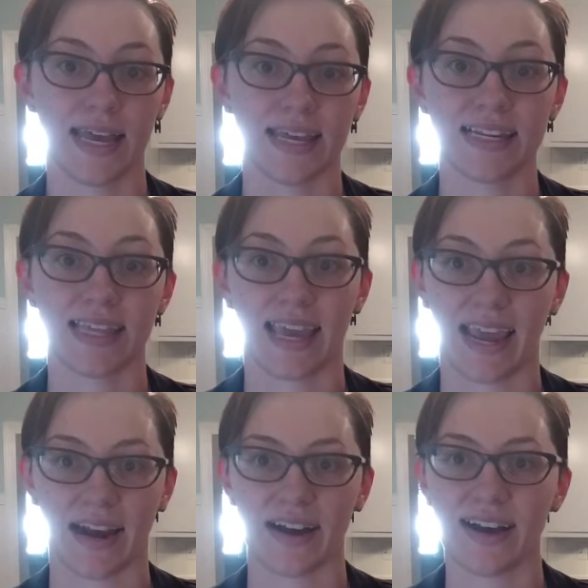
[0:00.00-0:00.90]
into the
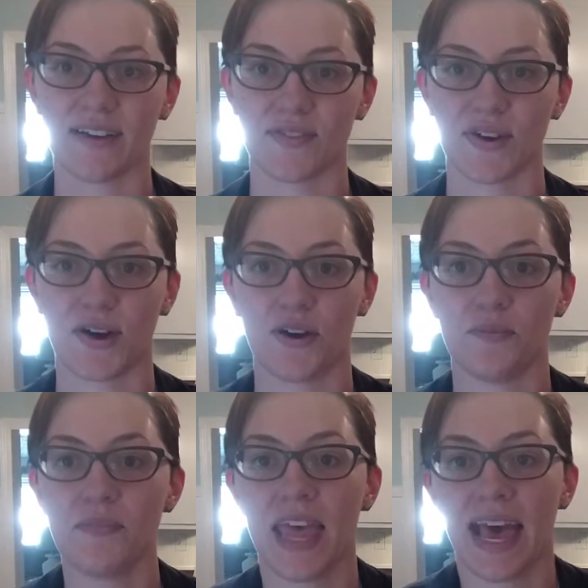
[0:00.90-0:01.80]
air of your
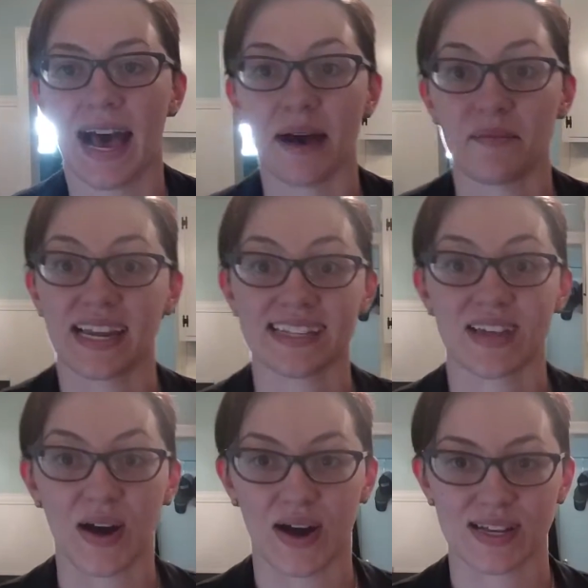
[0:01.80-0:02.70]
home. And it's
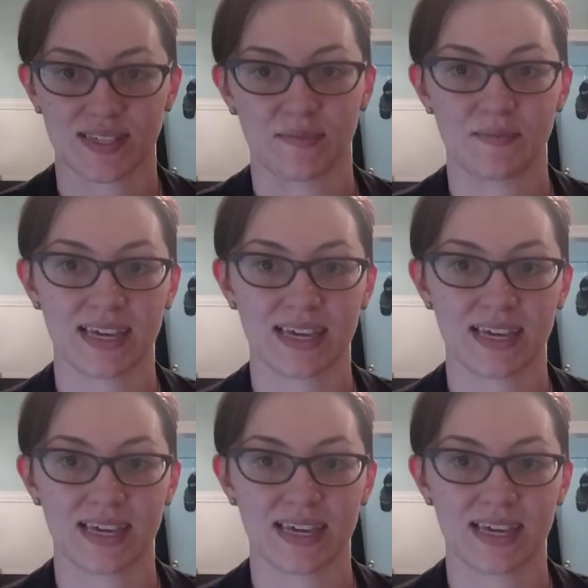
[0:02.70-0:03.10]
awesome